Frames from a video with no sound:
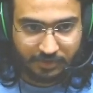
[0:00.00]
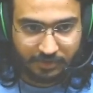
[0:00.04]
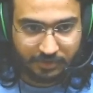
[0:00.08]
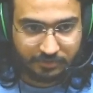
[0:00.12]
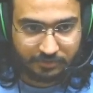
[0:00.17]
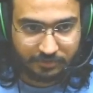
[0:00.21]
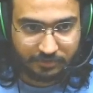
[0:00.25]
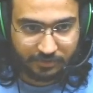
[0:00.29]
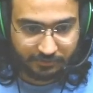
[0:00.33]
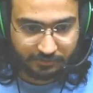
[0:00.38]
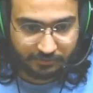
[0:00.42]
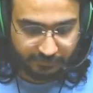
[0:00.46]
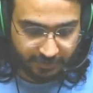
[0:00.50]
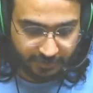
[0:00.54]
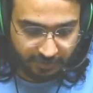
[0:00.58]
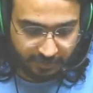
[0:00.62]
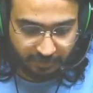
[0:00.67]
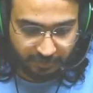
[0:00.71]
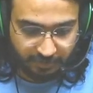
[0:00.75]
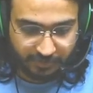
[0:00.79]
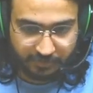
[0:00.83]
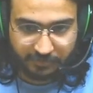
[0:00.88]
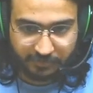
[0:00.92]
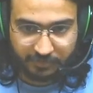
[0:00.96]
So the file
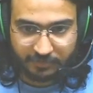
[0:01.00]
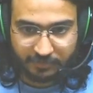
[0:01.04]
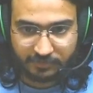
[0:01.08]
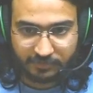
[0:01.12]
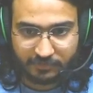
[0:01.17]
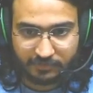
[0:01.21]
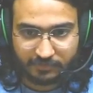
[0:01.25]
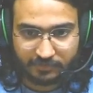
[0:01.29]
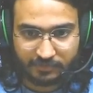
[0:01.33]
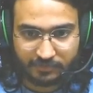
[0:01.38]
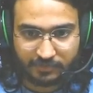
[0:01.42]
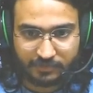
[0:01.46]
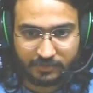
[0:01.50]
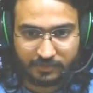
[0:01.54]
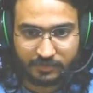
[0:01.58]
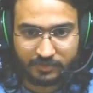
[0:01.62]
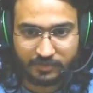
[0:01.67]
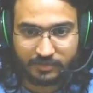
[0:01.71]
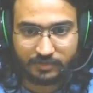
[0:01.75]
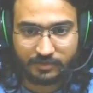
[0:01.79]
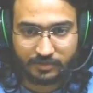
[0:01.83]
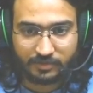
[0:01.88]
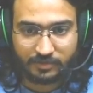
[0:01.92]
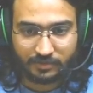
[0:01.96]
path is
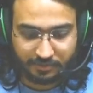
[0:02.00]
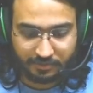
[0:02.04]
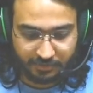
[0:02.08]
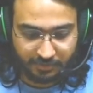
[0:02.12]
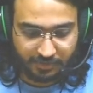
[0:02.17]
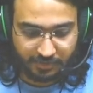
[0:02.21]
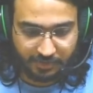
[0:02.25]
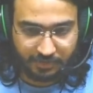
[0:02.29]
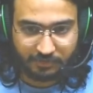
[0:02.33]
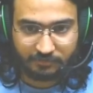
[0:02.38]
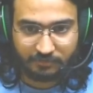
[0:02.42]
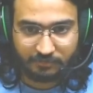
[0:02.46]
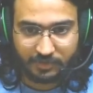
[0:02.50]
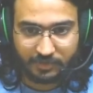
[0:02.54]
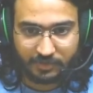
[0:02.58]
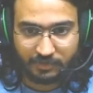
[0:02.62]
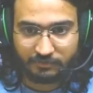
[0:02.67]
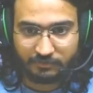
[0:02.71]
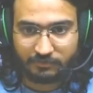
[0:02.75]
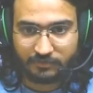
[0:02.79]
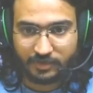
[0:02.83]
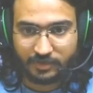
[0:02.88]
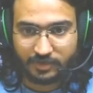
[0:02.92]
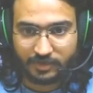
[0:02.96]
env
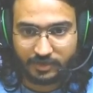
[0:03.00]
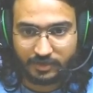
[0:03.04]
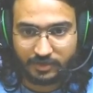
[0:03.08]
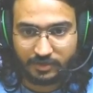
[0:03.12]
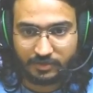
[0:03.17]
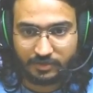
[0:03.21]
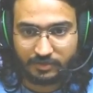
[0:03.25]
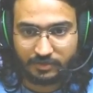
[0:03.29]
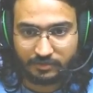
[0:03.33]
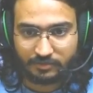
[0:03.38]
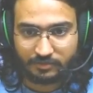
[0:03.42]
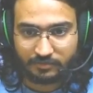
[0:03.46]
file,